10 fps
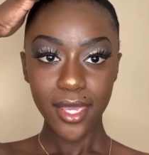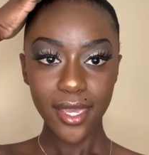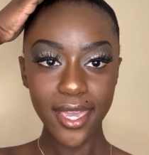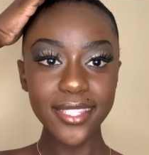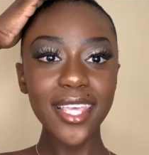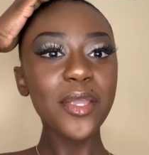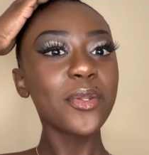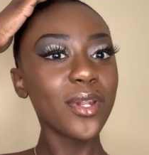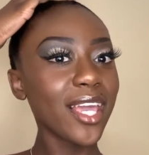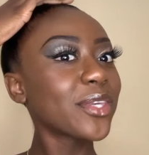Except, you
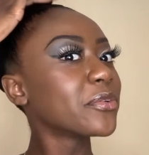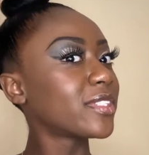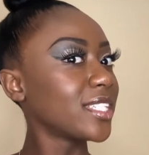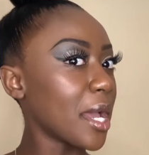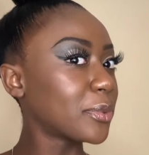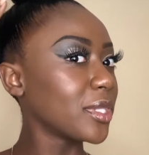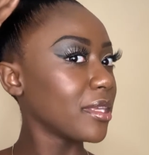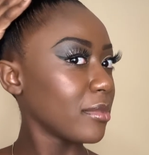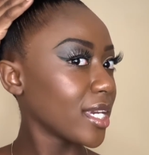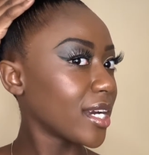know, like you've snapped on the
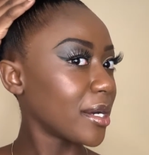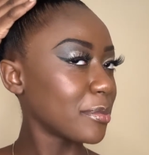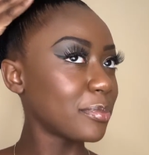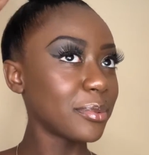makeup.